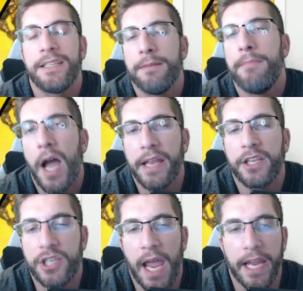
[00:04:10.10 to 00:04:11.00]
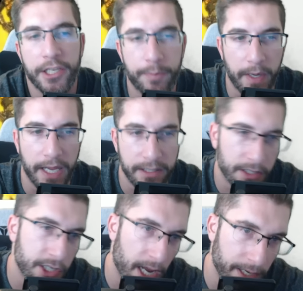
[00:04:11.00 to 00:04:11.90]
a minor change, but it is a
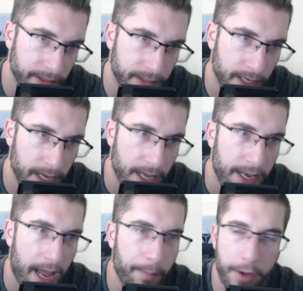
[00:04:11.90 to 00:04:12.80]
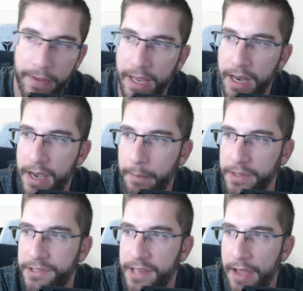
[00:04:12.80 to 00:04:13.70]
change. Now, moving in at
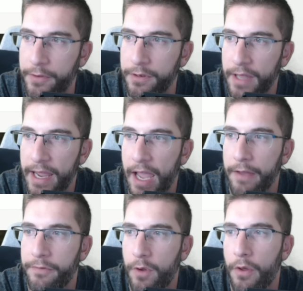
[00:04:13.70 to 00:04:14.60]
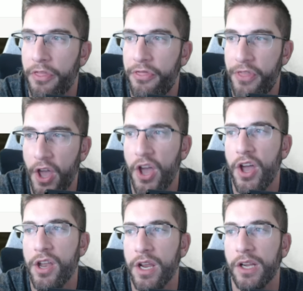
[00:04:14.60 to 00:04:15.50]
number 7, they have got
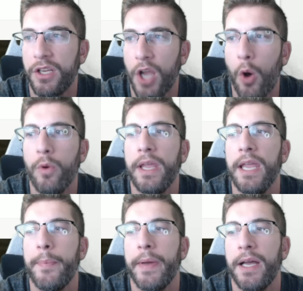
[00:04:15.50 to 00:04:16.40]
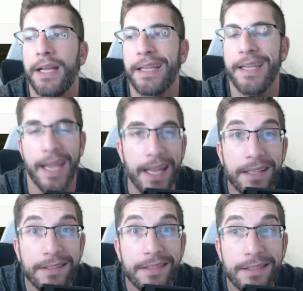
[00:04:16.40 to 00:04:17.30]
third Goalkeeper
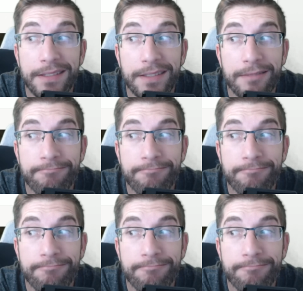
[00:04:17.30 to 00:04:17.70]
Kits.